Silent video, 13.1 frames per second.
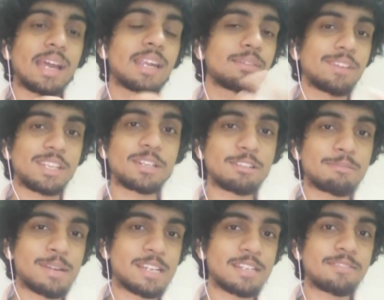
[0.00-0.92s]
I had a very
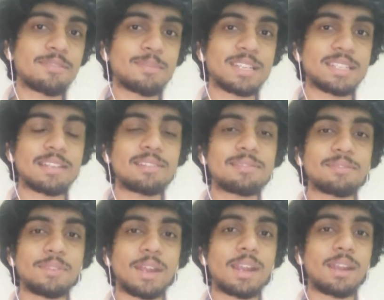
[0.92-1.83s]
good mentor for myself
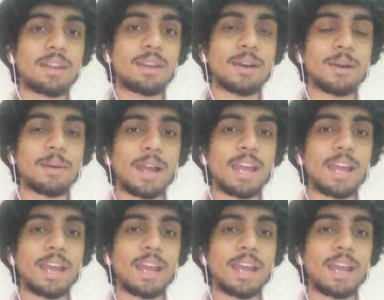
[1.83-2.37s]
and uh,